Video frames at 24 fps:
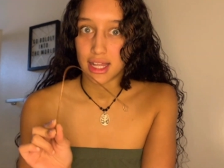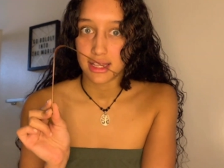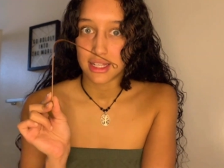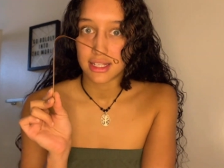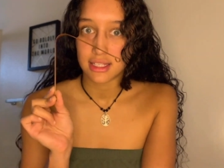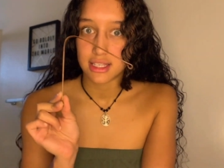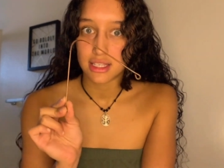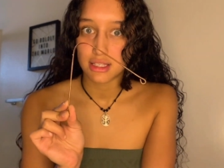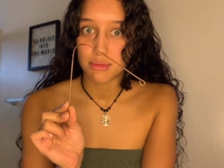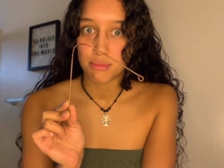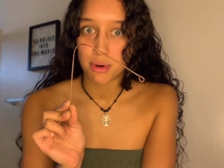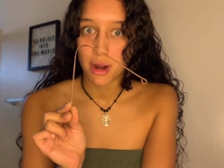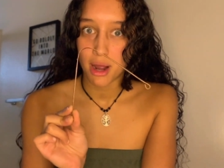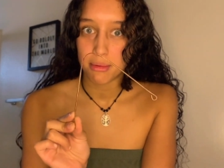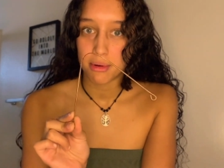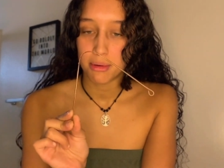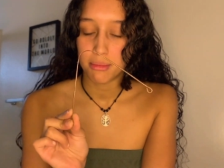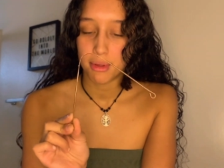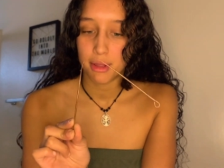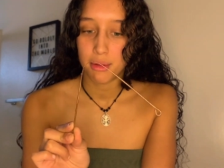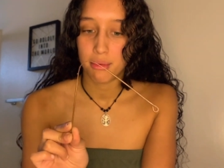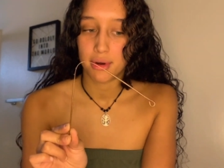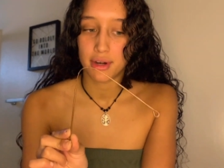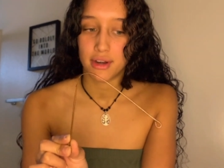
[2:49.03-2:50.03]
This is
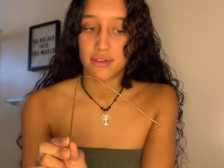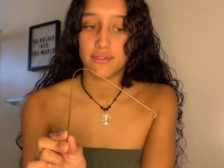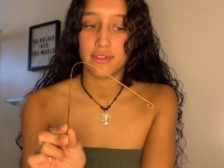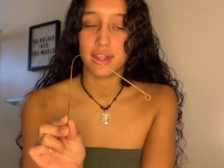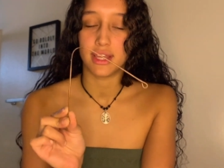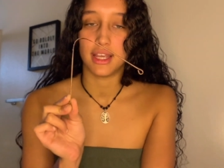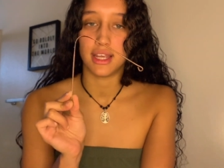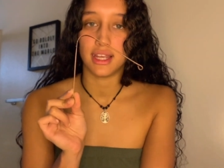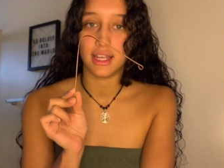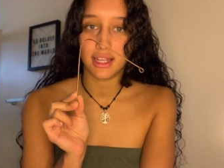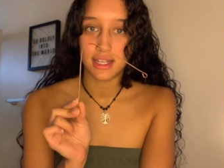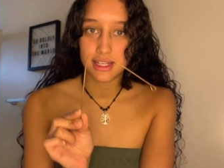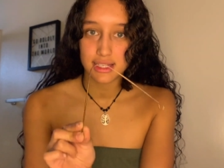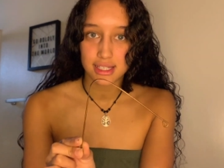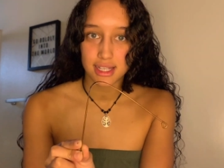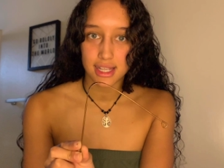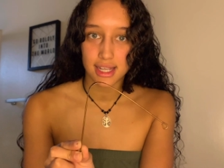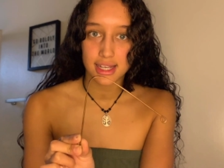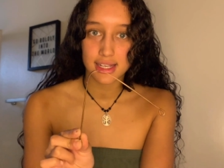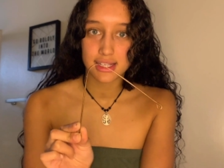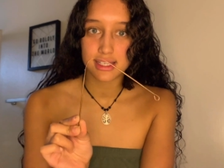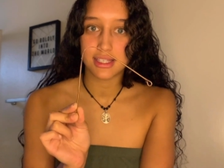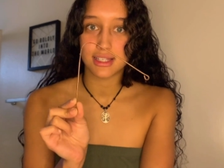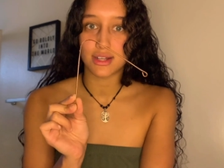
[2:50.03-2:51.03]
probably one of the
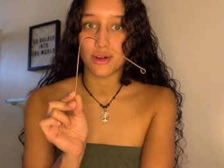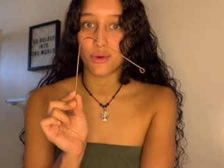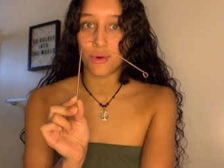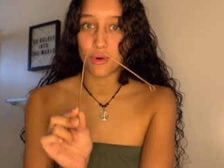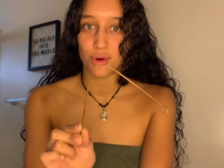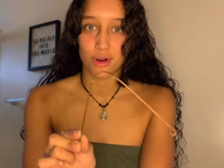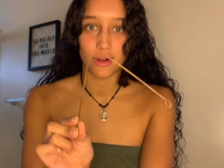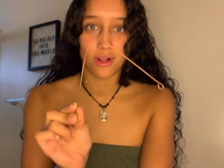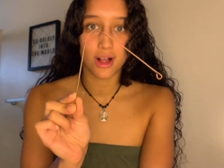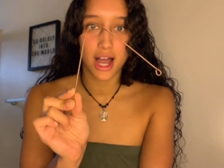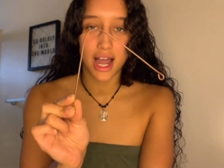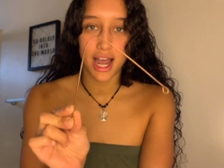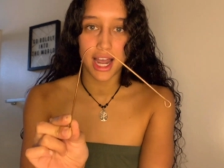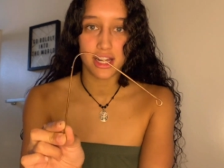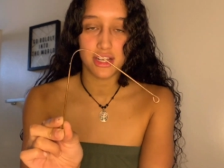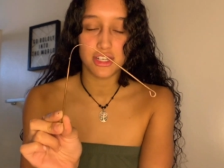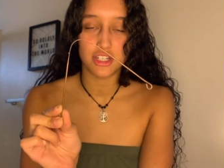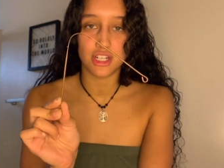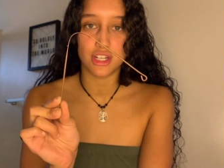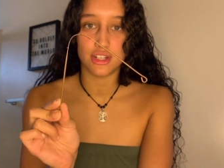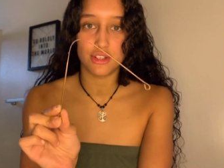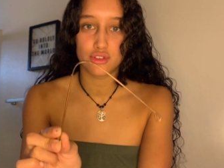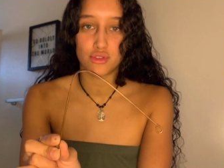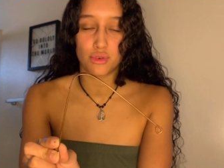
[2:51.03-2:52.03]
easiest oral
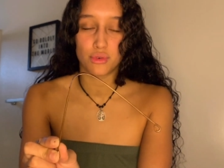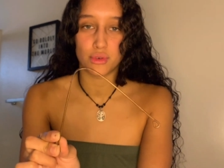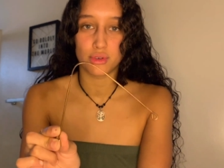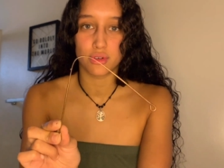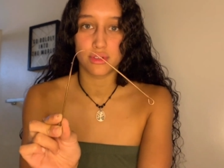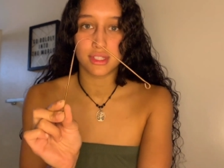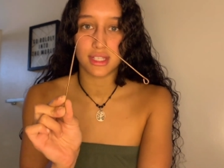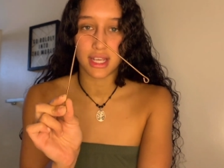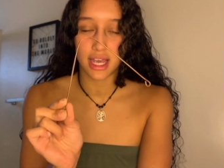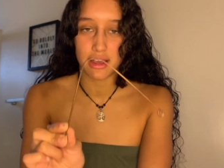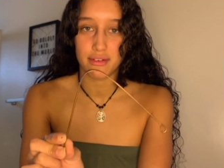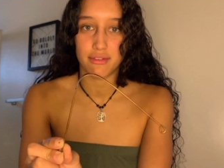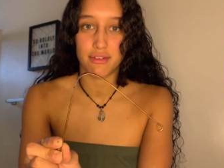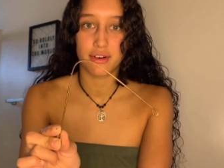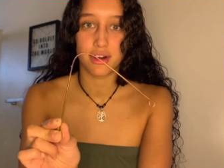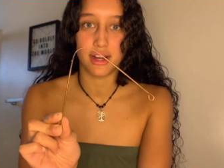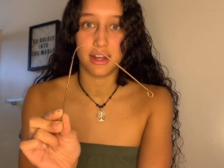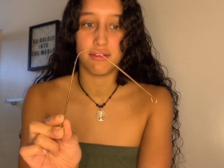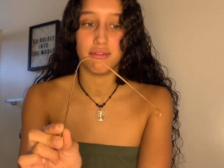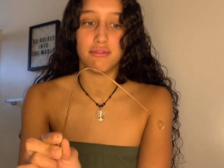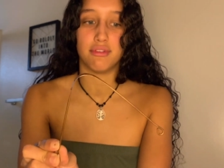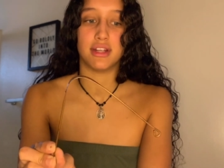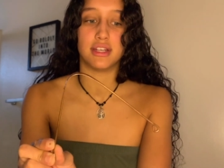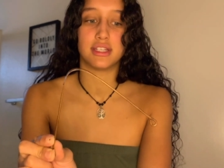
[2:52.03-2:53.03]
hygiene tools ever
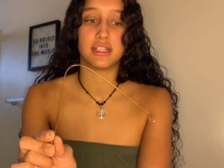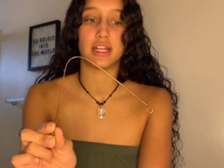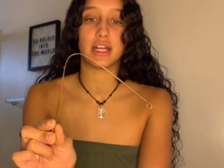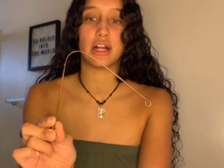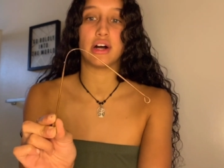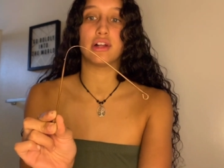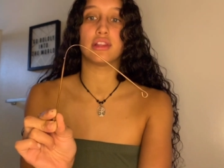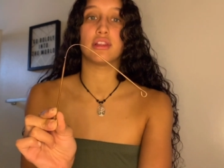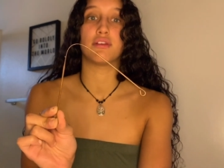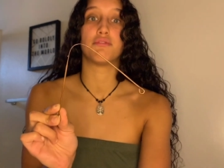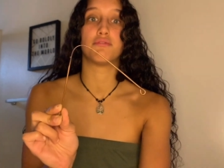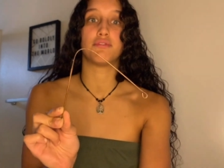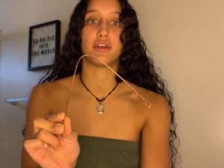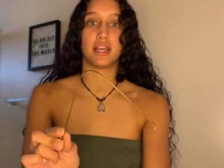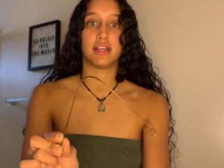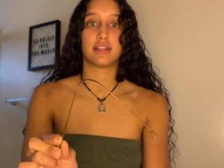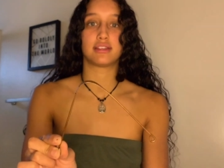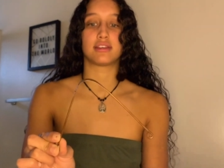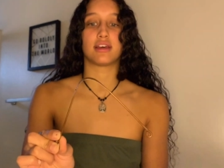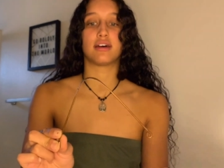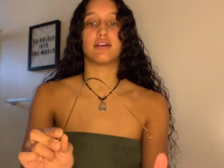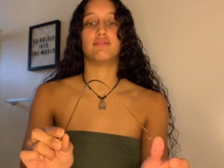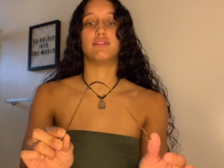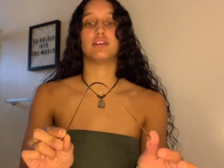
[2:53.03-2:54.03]
invented on the
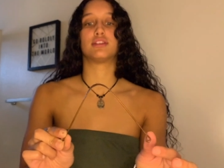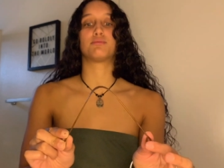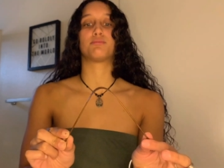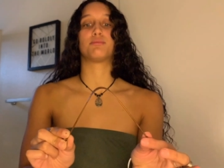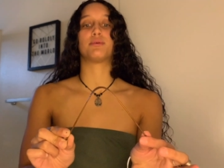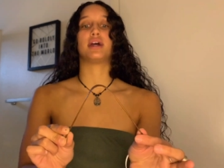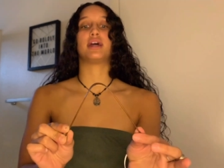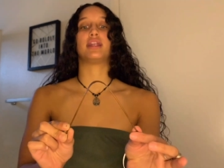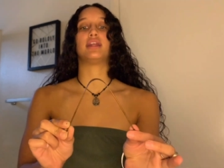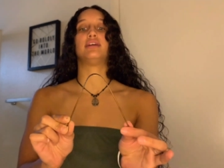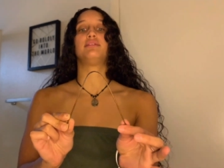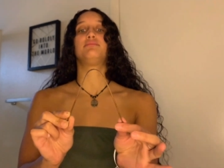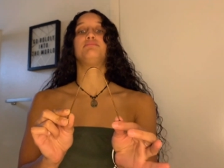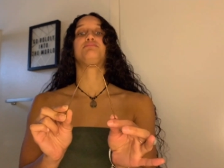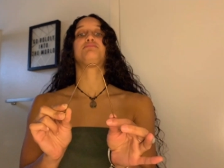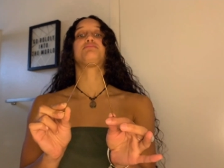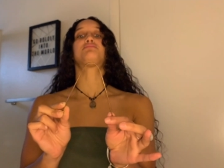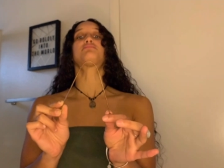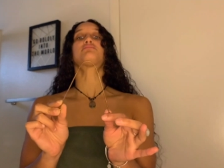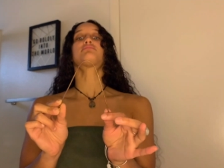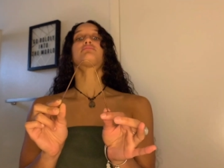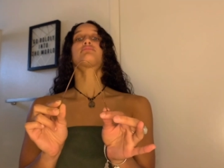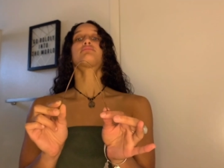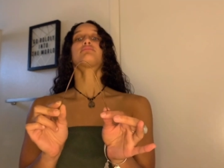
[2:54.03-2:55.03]
face of this planet,
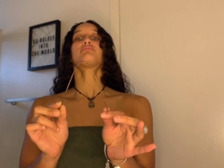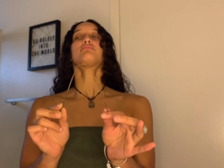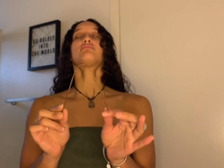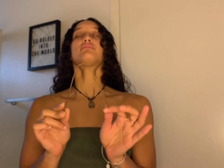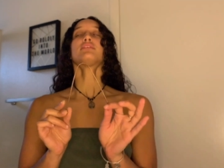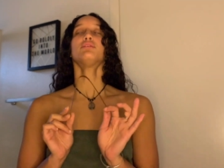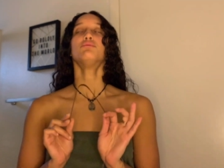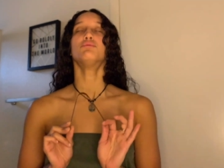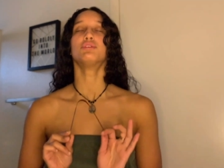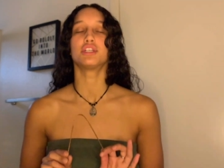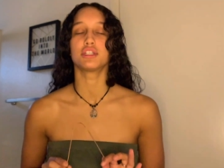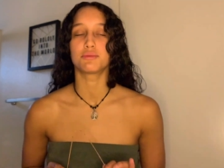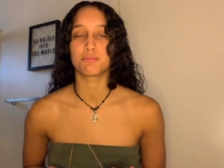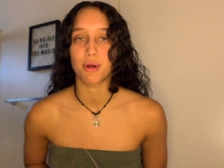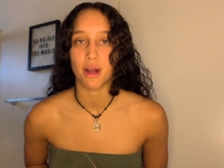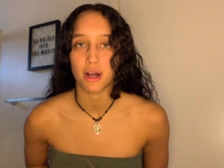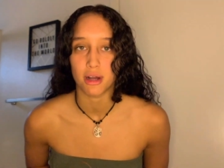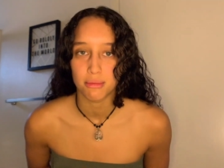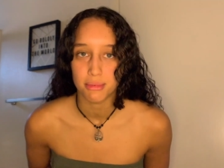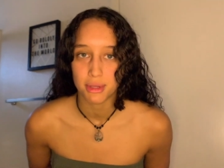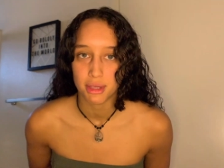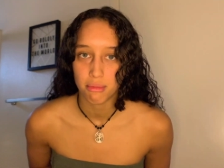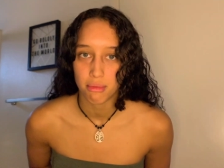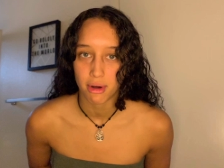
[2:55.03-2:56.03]
which is
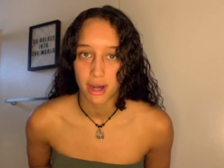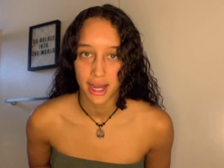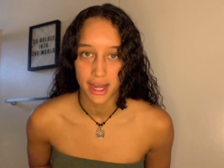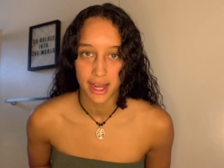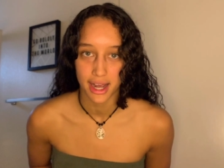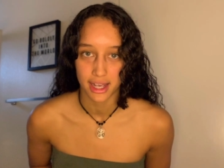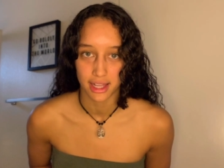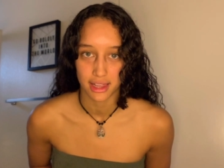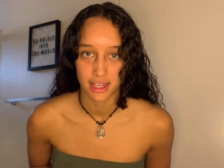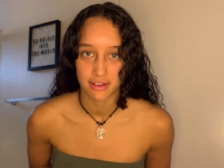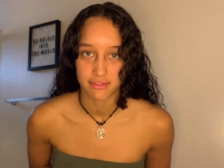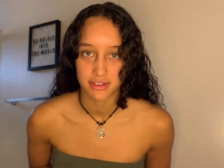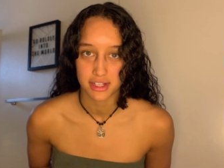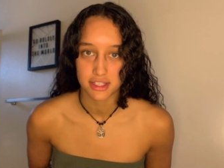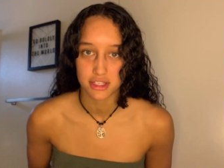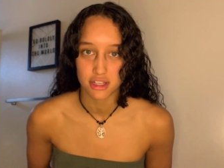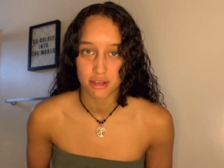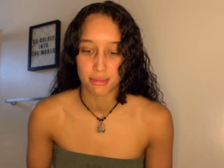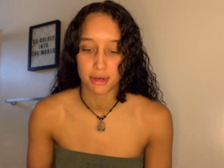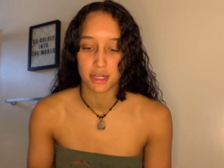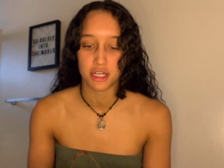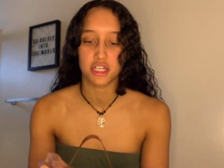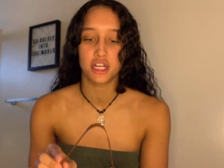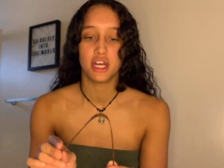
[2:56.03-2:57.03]
probably why I love it so
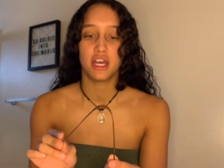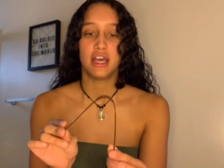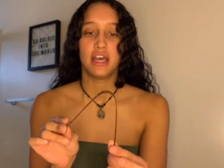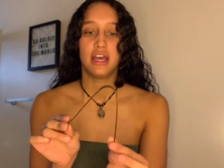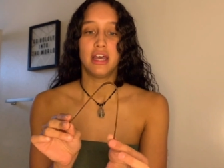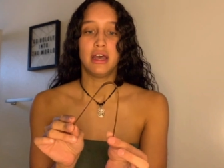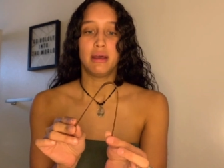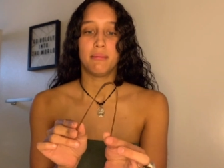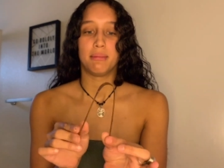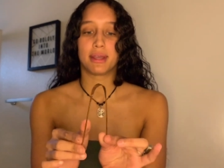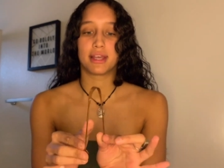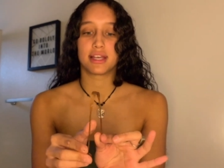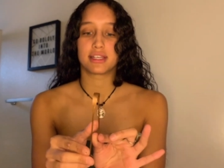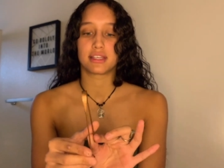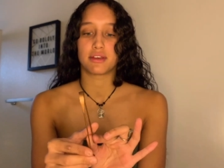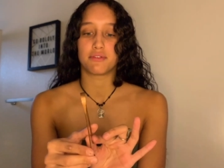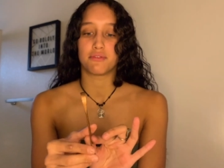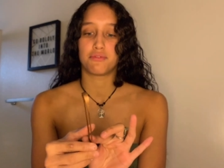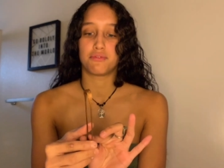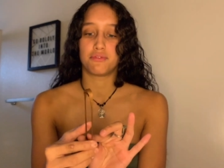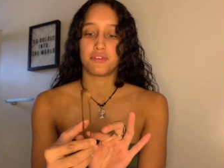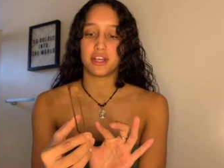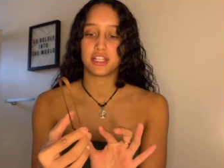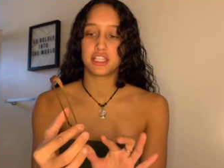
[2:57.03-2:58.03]
much because
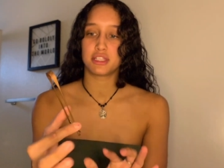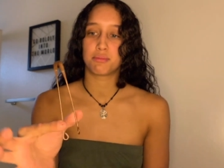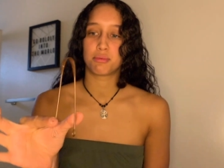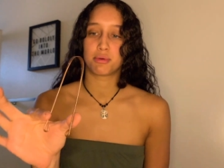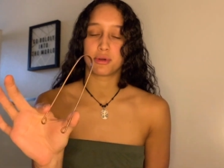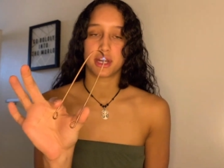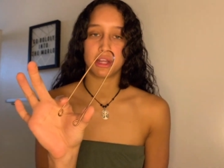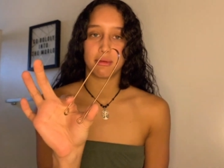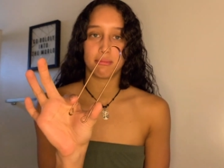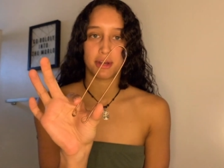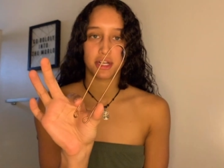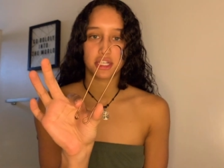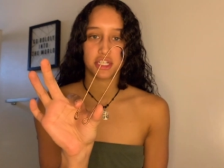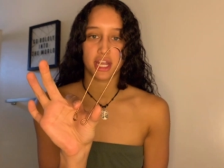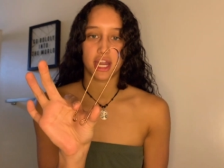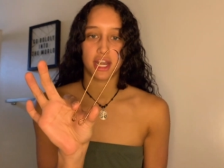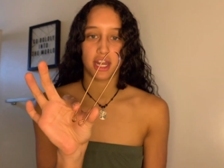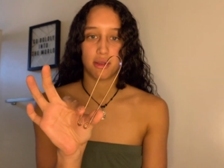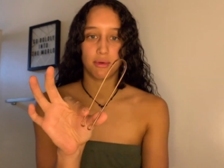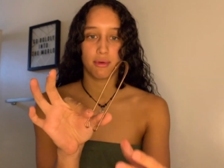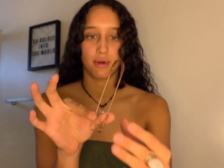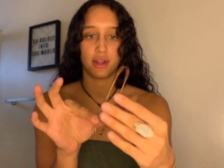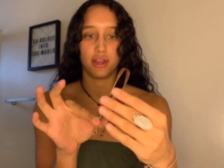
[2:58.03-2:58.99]
it fits pretty much anywhere.